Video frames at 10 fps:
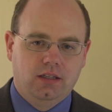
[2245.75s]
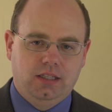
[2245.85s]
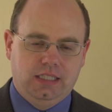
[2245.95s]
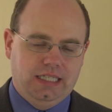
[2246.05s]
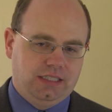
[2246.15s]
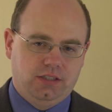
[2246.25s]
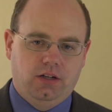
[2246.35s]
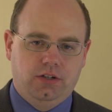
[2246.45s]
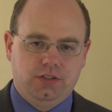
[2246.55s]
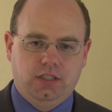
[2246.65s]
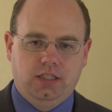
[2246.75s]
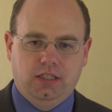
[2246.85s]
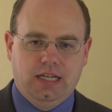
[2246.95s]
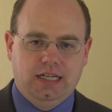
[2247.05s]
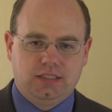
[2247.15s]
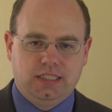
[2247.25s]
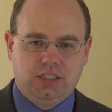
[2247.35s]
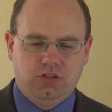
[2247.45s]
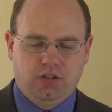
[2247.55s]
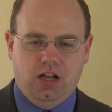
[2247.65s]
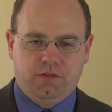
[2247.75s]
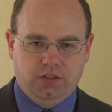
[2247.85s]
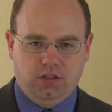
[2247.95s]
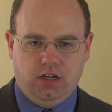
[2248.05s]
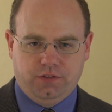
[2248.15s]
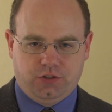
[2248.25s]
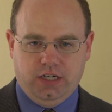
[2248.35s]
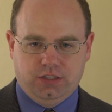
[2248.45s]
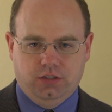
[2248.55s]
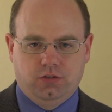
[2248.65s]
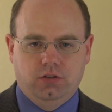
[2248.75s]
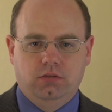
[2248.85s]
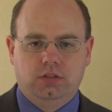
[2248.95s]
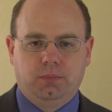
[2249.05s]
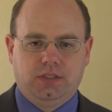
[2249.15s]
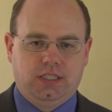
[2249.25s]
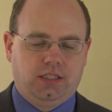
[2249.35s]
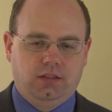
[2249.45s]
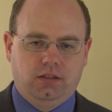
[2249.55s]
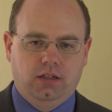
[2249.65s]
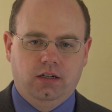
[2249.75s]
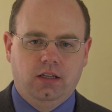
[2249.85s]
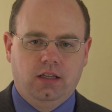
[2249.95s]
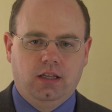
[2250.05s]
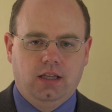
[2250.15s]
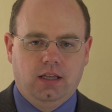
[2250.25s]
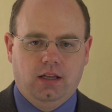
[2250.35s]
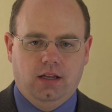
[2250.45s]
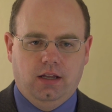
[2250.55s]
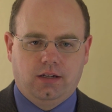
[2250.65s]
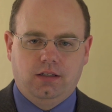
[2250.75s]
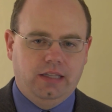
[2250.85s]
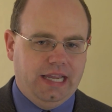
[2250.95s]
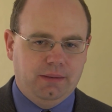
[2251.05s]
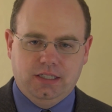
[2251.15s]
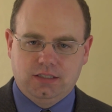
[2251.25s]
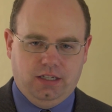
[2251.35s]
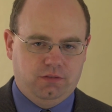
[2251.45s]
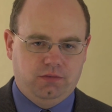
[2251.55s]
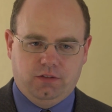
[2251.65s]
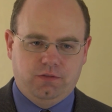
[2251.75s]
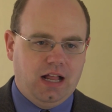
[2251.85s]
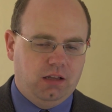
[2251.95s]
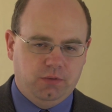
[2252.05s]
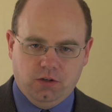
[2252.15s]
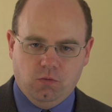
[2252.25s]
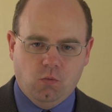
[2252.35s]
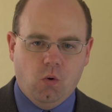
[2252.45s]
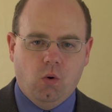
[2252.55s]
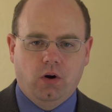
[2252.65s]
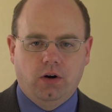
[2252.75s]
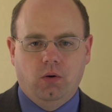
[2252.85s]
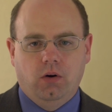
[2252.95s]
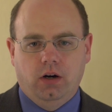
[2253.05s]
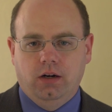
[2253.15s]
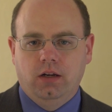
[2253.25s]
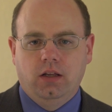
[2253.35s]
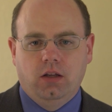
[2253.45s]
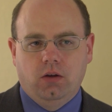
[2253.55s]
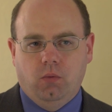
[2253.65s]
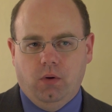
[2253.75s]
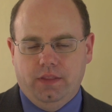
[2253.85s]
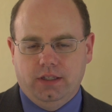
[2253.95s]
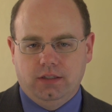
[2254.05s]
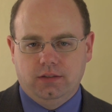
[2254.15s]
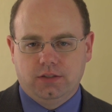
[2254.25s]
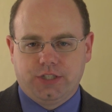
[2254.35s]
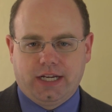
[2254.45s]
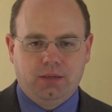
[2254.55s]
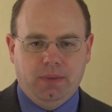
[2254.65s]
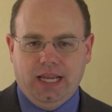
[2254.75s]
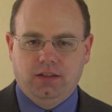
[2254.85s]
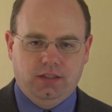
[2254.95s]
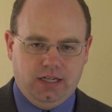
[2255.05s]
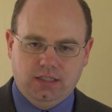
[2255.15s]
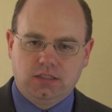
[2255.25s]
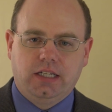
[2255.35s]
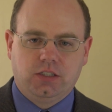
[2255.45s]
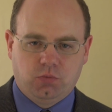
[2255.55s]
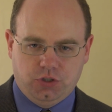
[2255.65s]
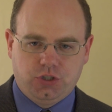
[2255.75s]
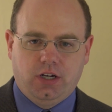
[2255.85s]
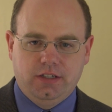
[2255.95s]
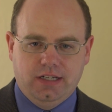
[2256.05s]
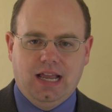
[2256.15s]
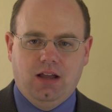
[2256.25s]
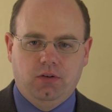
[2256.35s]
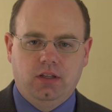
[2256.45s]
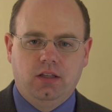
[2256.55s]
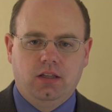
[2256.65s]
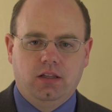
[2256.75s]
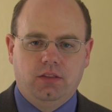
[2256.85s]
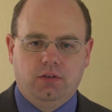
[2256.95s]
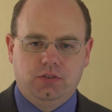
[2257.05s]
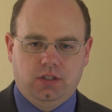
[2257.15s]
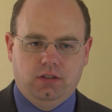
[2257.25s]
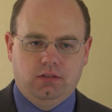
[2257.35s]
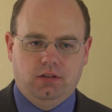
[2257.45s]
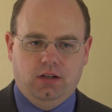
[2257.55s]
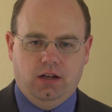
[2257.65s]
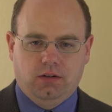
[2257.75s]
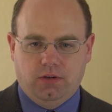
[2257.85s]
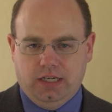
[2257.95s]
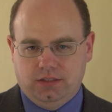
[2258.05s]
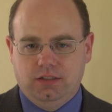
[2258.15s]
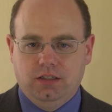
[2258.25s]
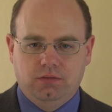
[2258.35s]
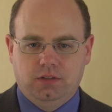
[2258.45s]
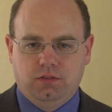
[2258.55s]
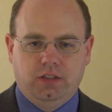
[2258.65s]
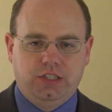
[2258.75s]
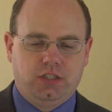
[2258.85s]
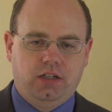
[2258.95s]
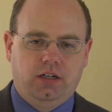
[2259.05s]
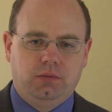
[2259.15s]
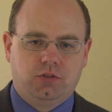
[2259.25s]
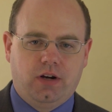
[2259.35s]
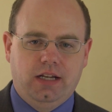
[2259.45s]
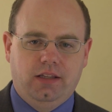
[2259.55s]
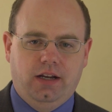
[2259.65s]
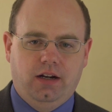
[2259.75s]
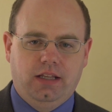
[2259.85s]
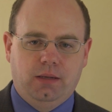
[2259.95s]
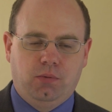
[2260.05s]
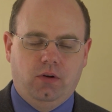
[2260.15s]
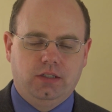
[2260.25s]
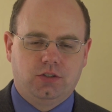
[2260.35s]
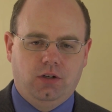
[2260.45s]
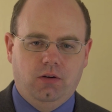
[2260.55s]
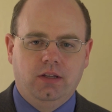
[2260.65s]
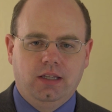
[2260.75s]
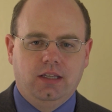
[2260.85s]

in the 1800s in the United States. You can often trace it too to particular calamities like following a war, or when the Second Bank of the United States was shut down. There was a great deflationary trend there at that point. So